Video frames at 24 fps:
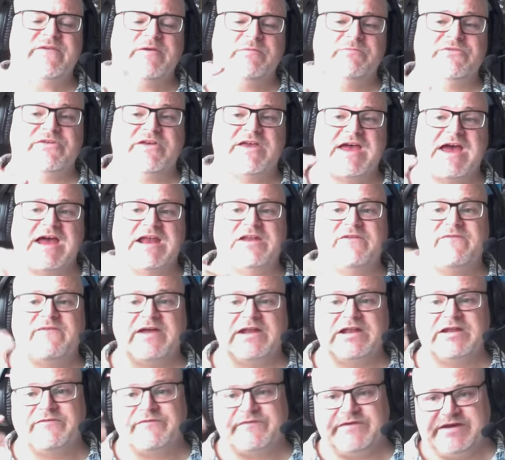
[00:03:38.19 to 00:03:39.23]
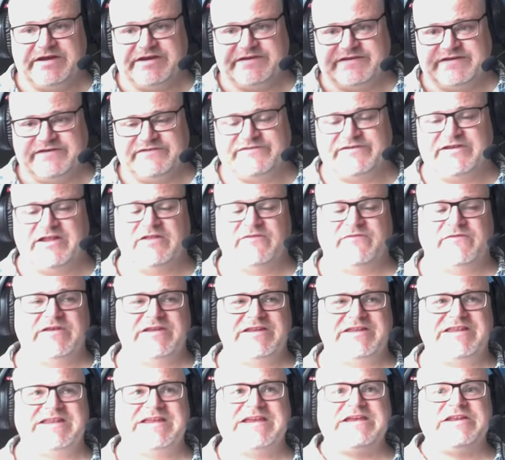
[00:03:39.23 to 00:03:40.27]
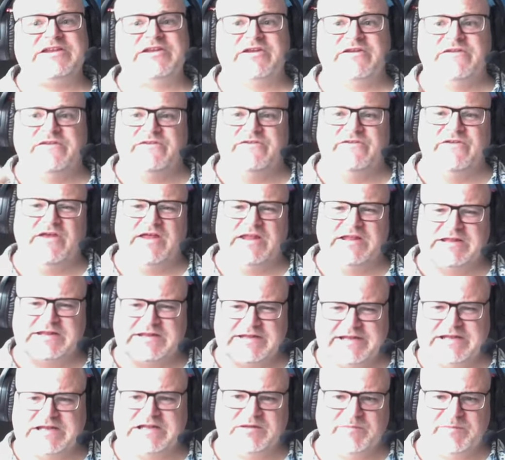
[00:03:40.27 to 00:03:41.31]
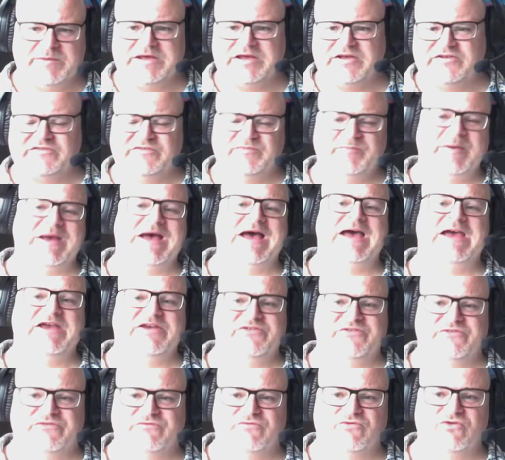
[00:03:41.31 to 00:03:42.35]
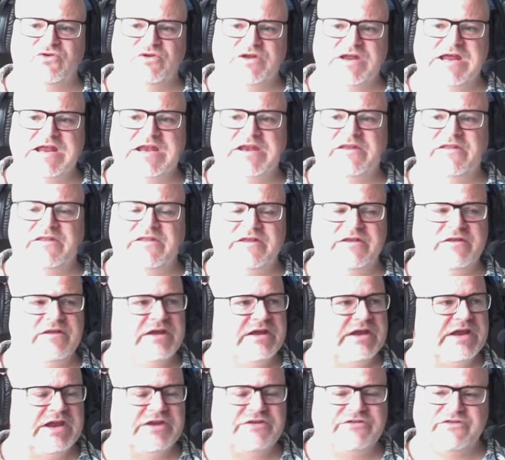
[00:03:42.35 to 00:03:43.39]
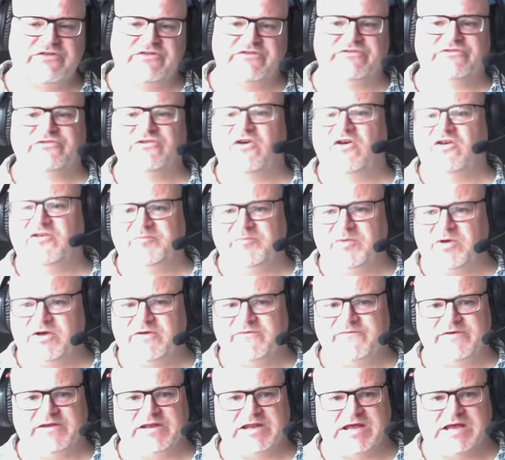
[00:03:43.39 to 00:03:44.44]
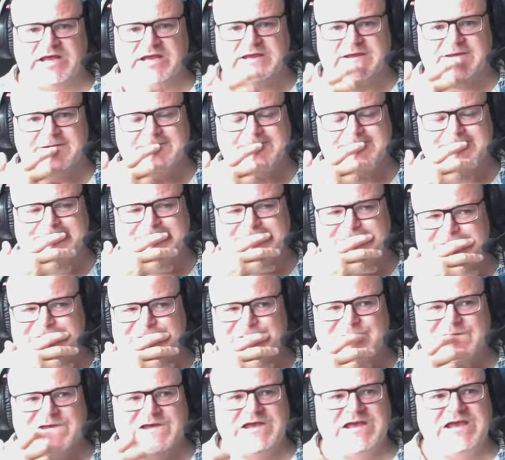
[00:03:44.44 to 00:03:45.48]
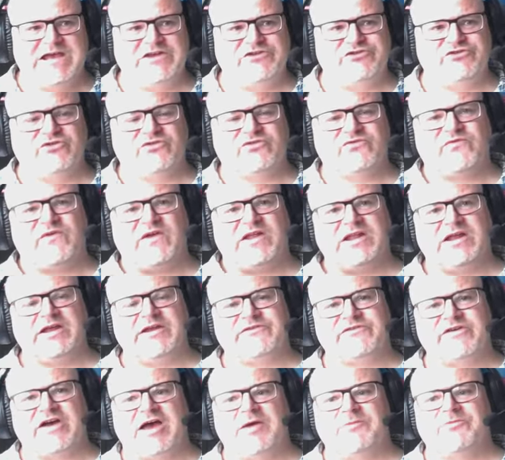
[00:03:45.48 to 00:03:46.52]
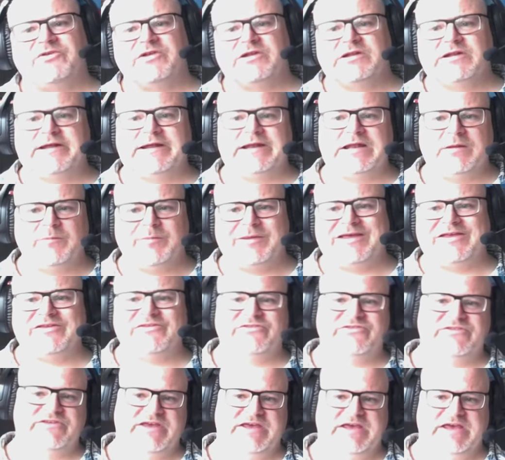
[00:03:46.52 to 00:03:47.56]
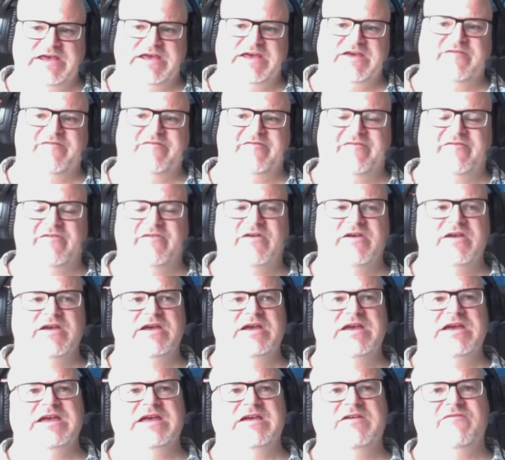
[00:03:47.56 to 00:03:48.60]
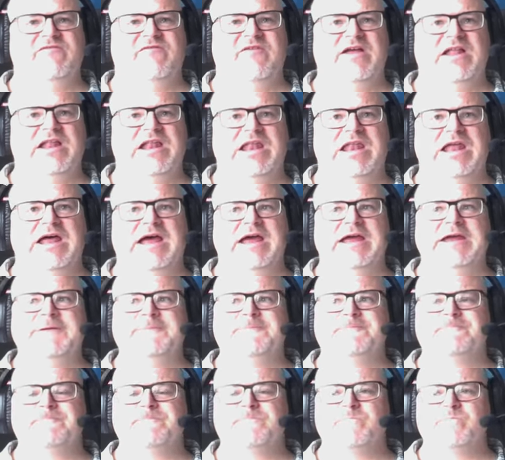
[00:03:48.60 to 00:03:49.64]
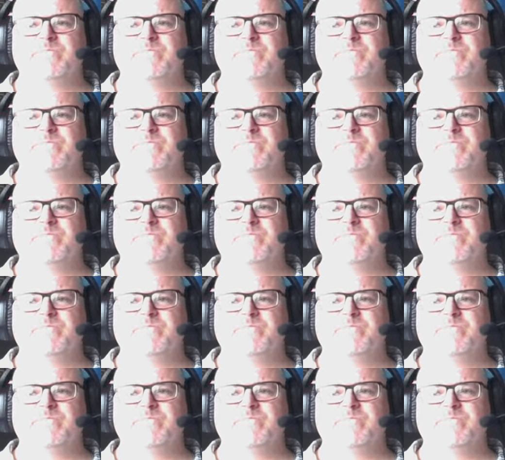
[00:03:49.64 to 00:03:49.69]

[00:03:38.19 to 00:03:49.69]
film to kind of elevate itself, it needed a little bit of spice thrown in into the sauce pot, if you like. It just felt at times a little bit safe. It felt like